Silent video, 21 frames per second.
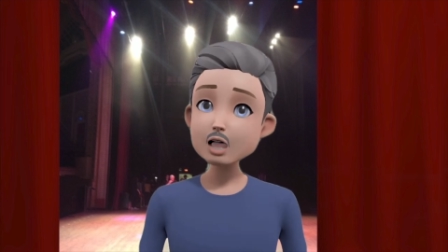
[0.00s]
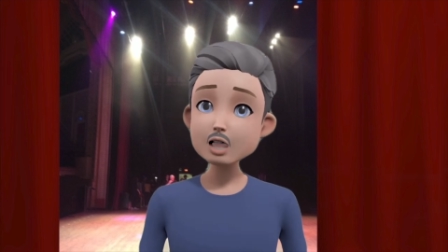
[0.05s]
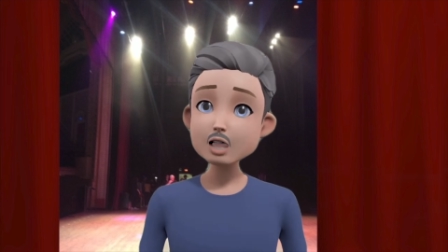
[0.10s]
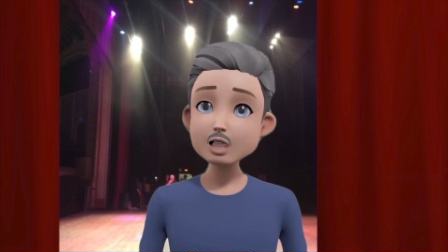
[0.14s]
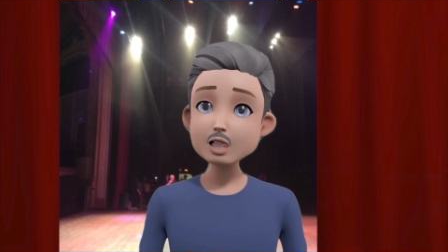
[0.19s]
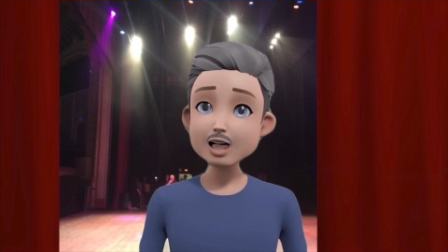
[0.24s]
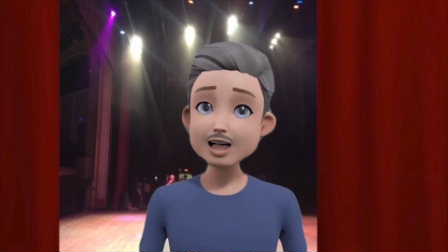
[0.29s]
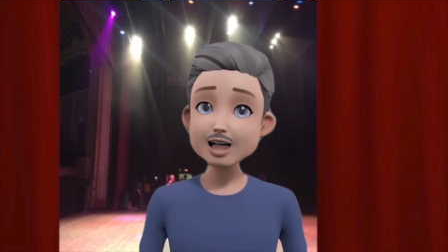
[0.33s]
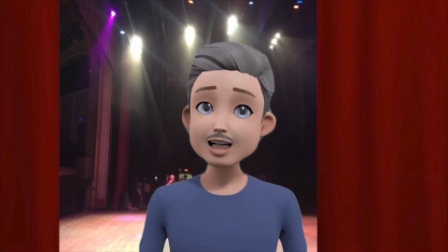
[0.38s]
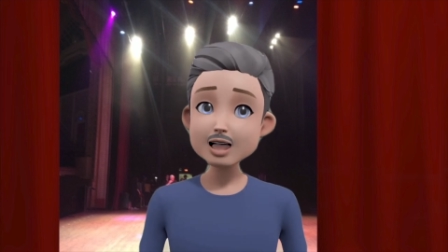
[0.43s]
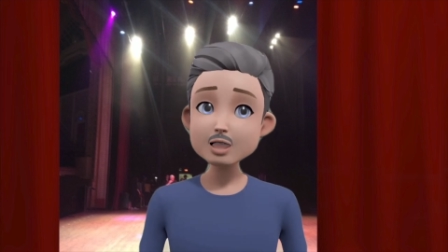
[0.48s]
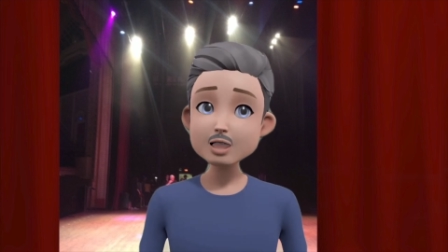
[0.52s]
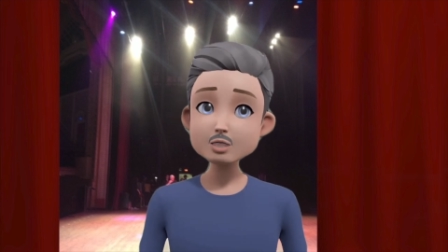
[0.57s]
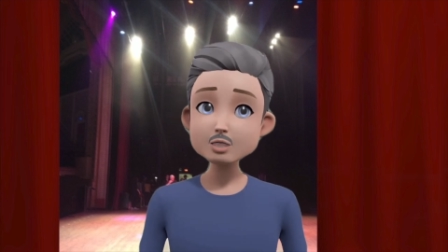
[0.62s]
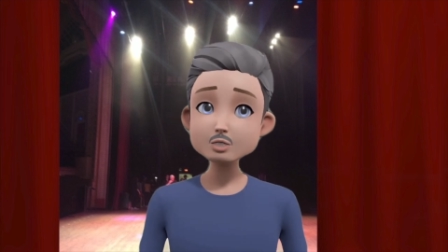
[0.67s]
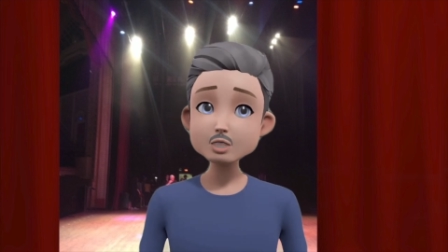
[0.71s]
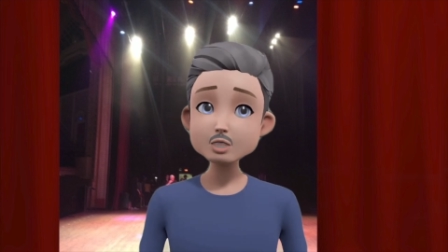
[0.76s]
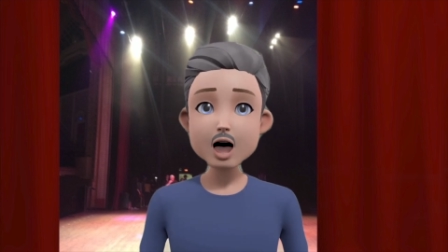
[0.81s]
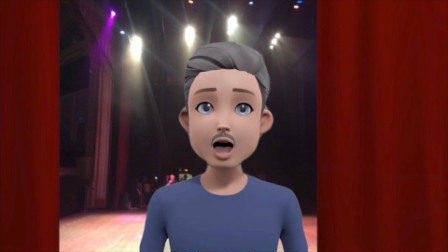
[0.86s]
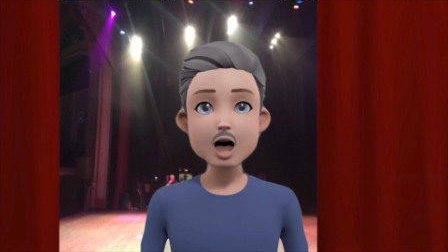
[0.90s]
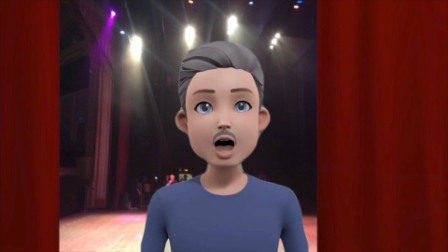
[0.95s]

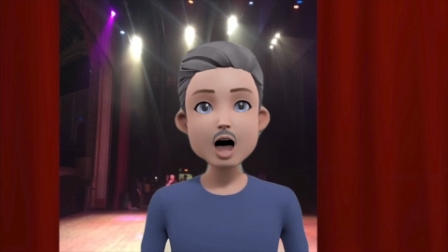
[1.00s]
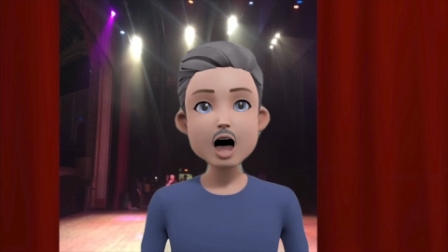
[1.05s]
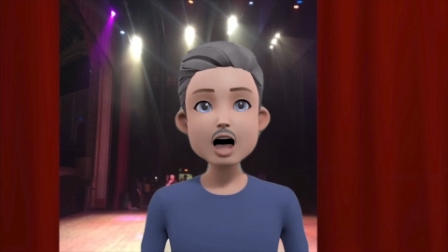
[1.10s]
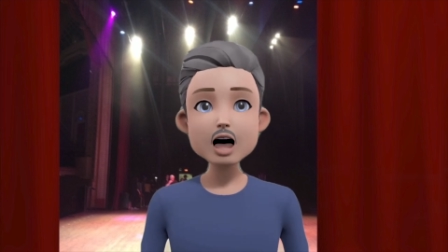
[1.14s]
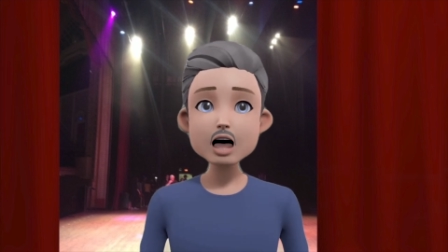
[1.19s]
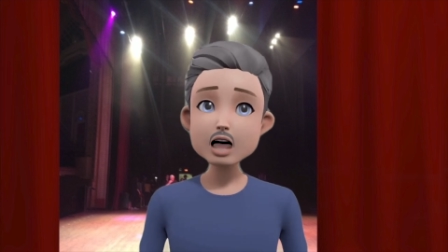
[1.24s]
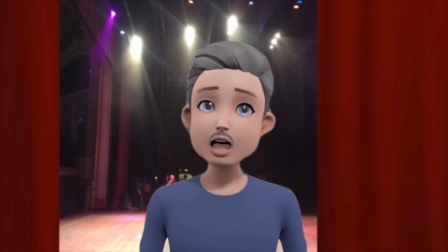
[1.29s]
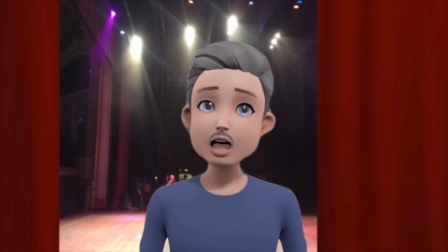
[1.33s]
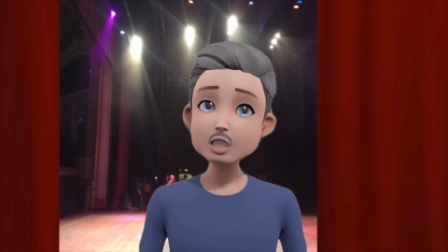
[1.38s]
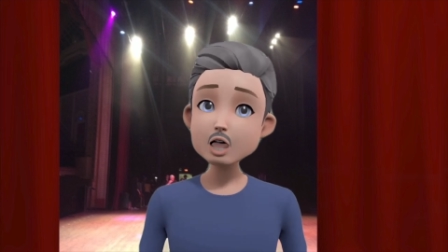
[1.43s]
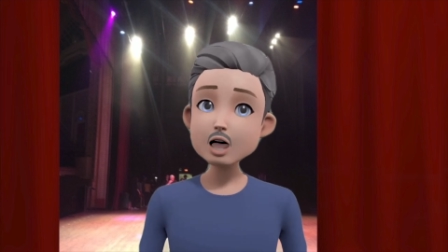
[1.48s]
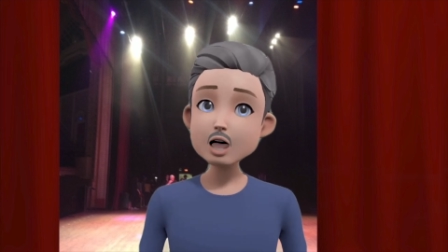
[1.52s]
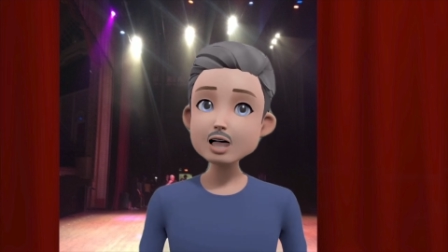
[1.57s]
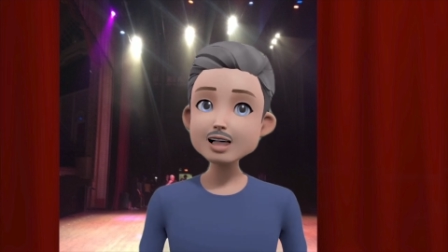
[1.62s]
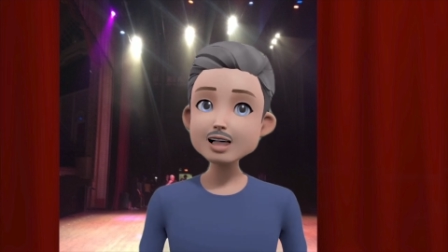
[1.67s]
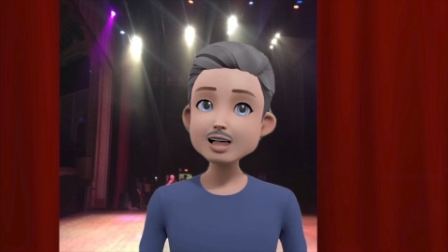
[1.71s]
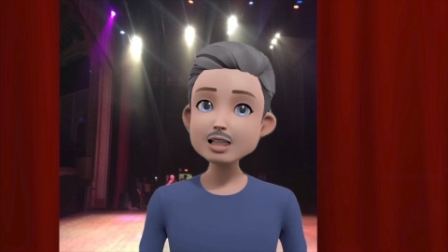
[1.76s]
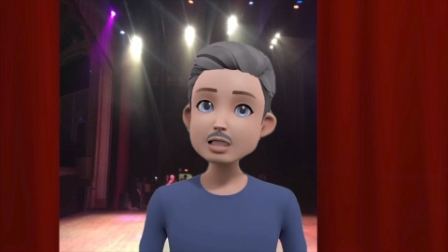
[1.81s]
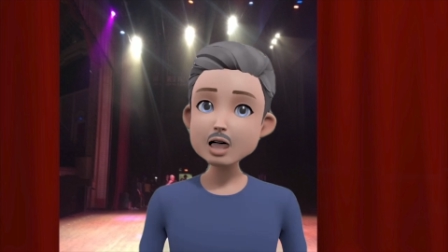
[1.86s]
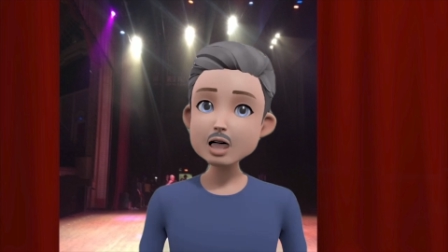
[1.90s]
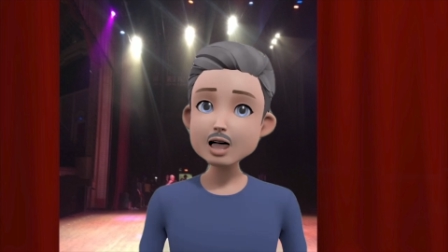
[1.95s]
Anywho, Charlotte
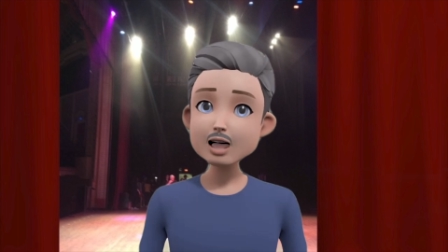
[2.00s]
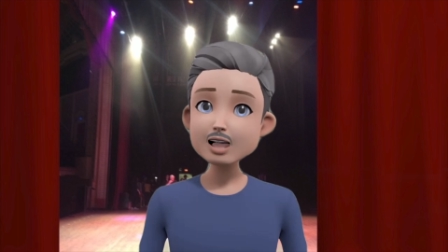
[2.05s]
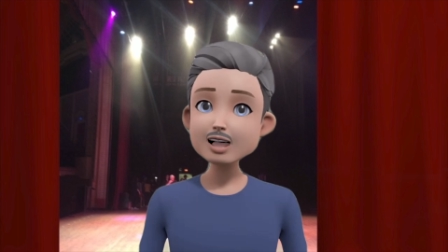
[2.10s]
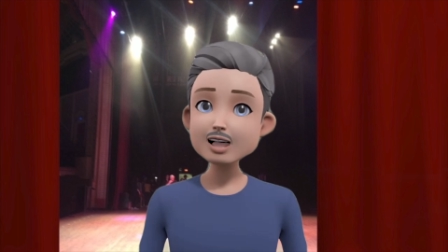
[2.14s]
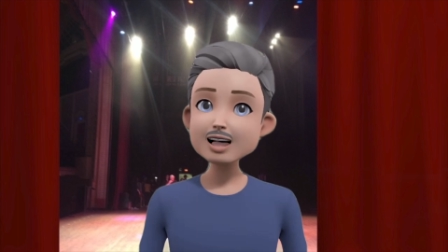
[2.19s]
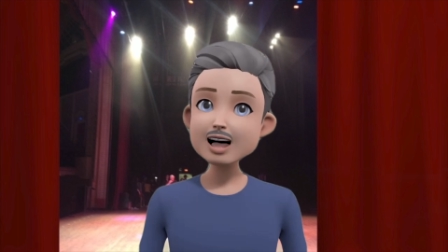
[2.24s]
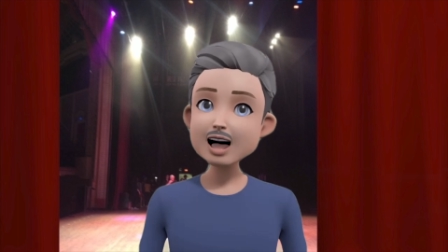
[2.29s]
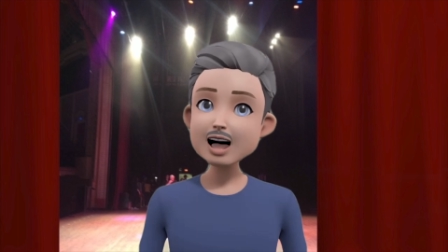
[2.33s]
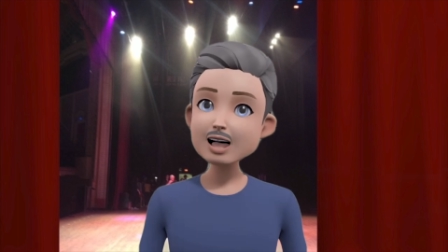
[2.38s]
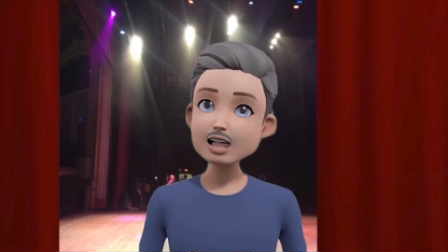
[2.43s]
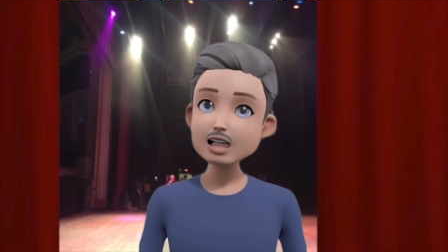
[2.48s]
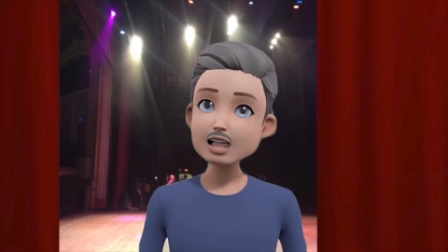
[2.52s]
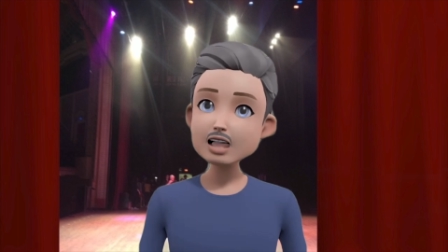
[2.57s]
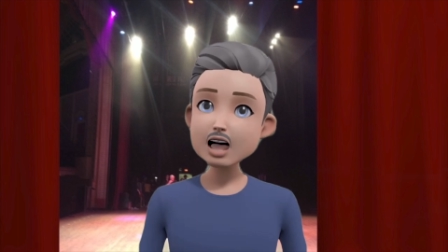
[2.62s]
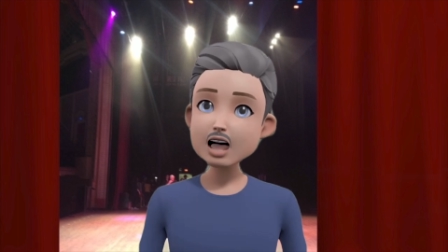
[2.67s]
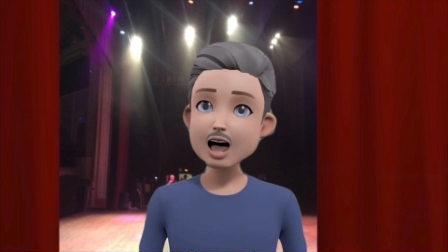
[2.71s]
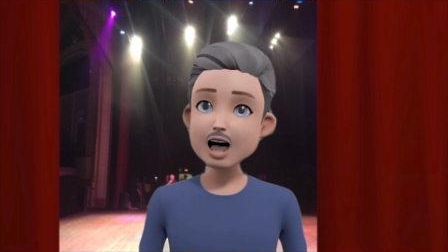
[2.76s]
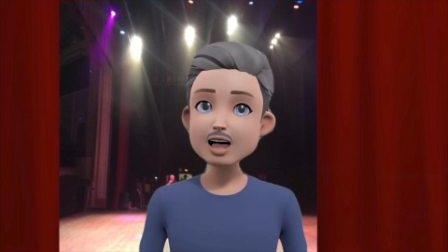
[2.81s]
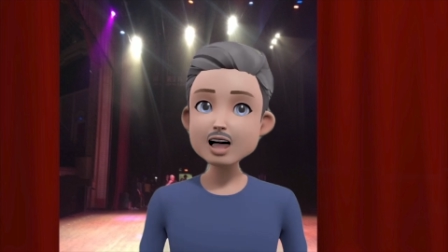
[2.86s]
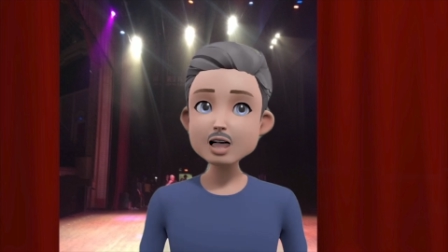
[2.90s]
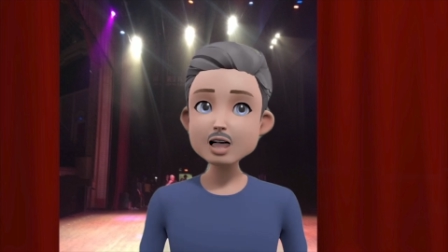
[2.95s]
is ready to take the
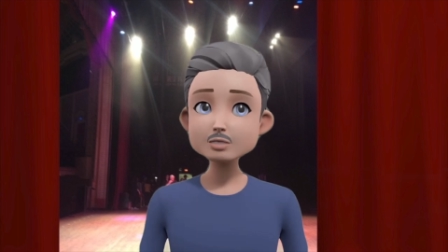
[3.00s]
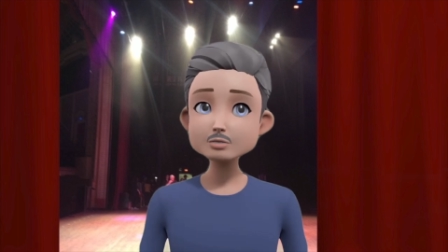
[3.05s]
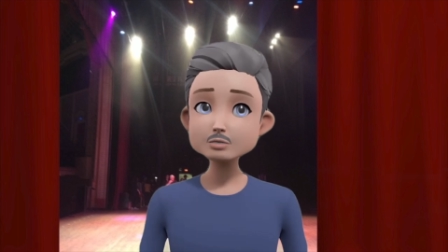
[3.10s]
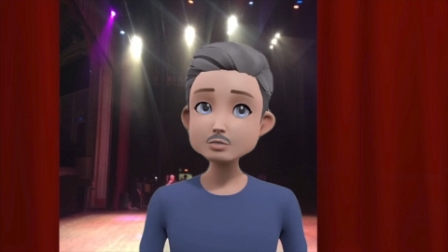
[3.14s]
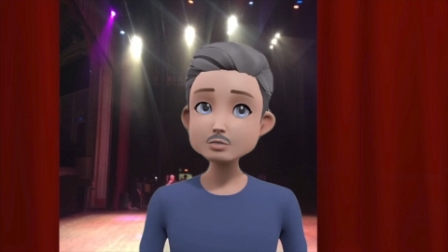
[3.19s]
stage and